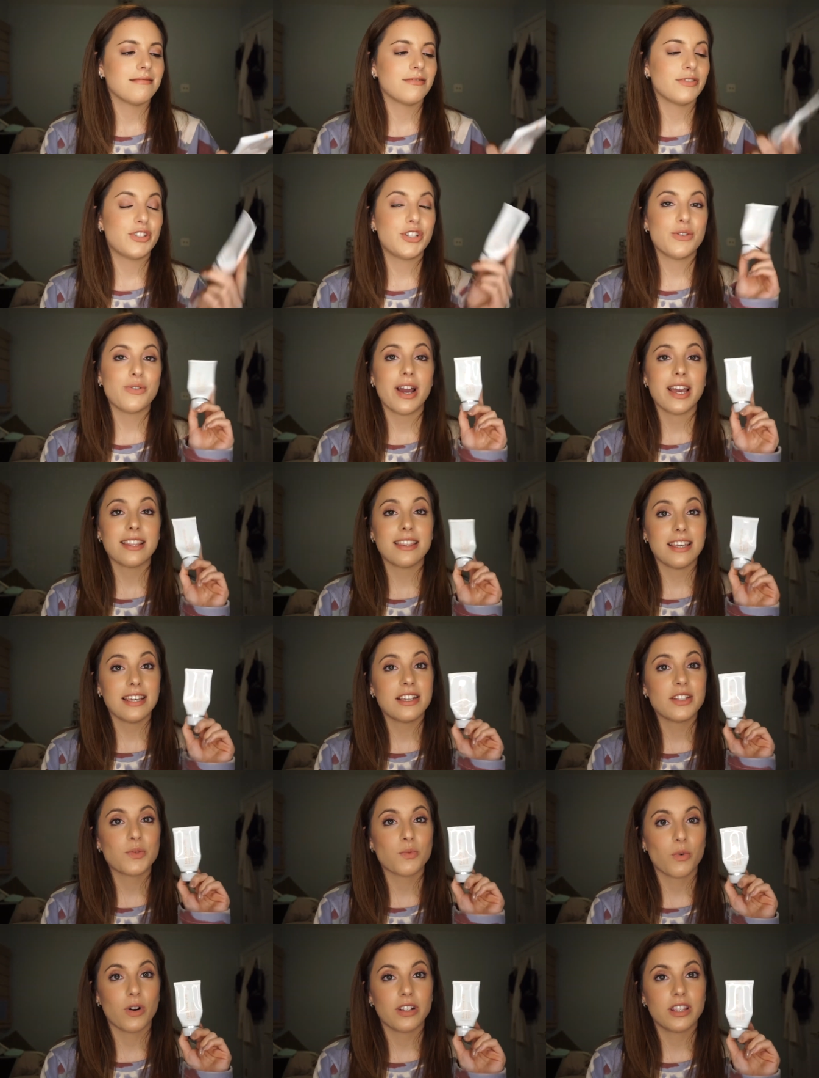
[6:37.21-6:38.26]
Do I think
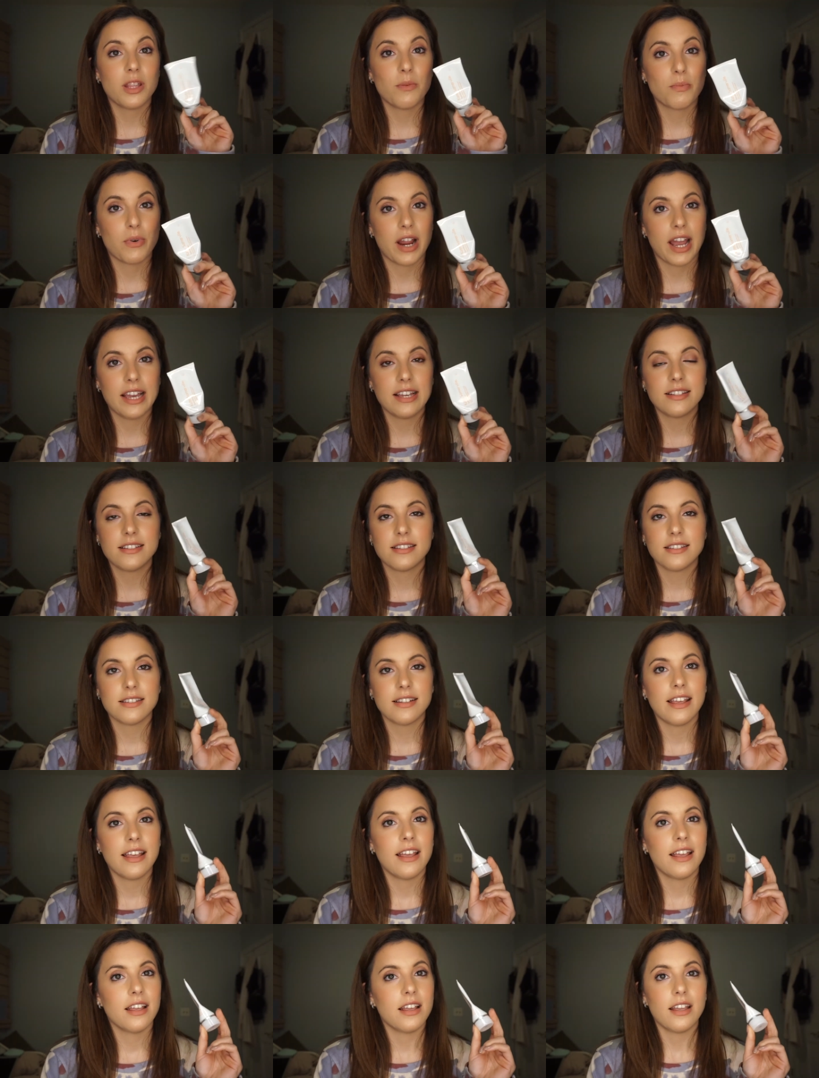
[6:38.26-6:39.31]
it's worth the price?
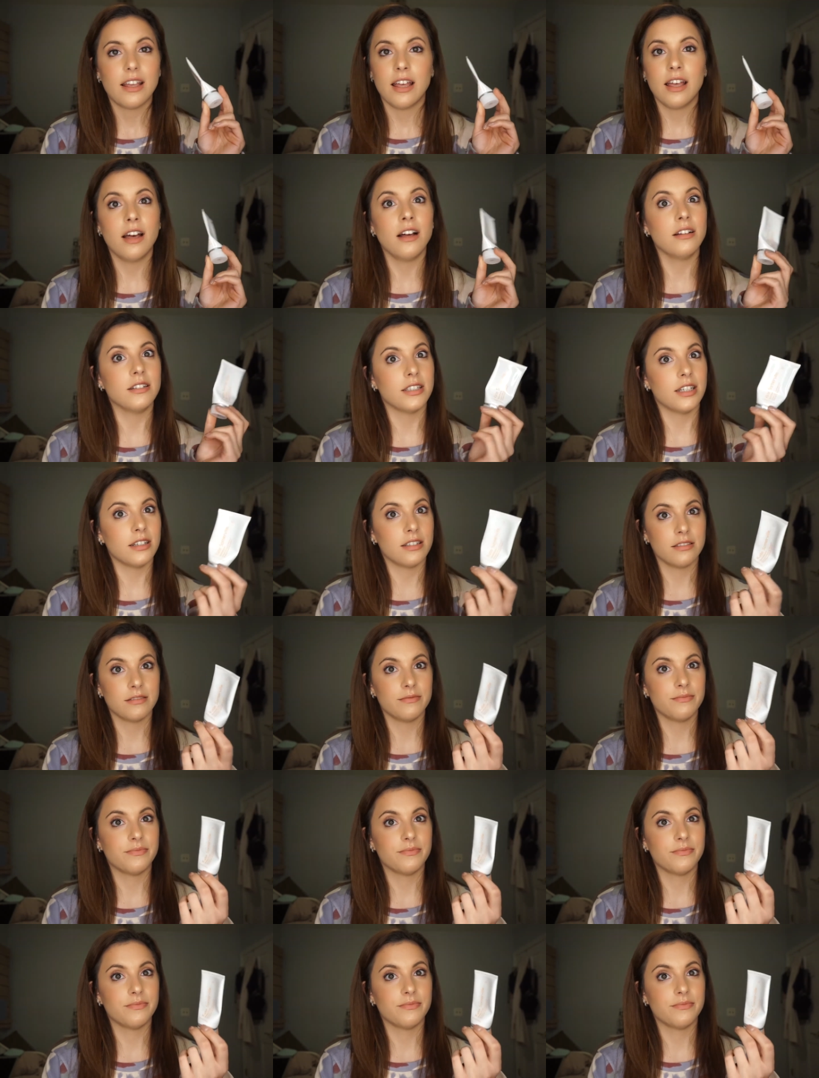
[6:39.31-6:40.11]
Hell no.